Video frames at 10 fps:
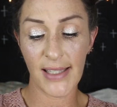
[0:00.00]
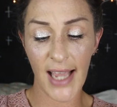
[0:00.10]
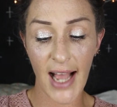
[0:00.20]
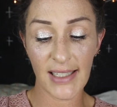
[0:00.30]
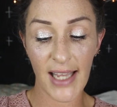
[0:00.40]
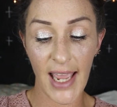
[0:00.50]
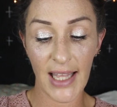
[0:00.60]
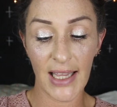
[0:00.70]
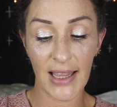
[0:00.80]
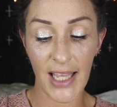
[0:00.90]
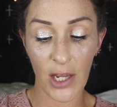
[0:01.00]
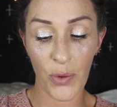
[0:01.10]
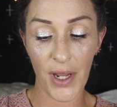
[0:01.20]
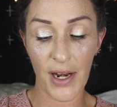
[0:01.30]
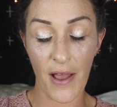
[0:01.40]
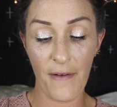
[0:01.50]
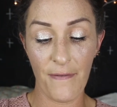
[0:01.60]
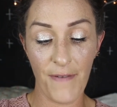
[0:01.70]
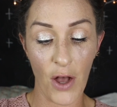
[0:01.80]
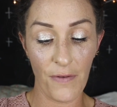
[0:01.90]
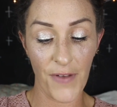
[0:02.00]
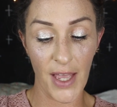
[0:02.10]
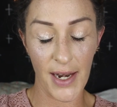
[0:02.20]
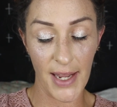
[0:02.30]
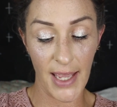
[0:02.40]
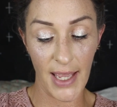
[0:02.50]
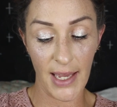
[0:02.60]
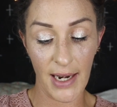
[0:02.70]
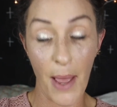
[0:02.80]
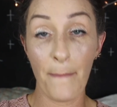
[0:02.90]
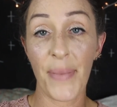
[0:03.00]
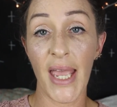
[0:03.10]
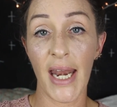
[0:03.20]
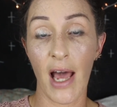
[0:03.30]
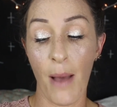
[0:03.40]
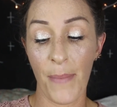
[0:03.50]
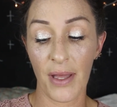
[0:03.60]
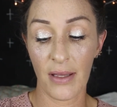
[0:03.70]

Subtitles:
Ciate Liquid Velvet in Pinup.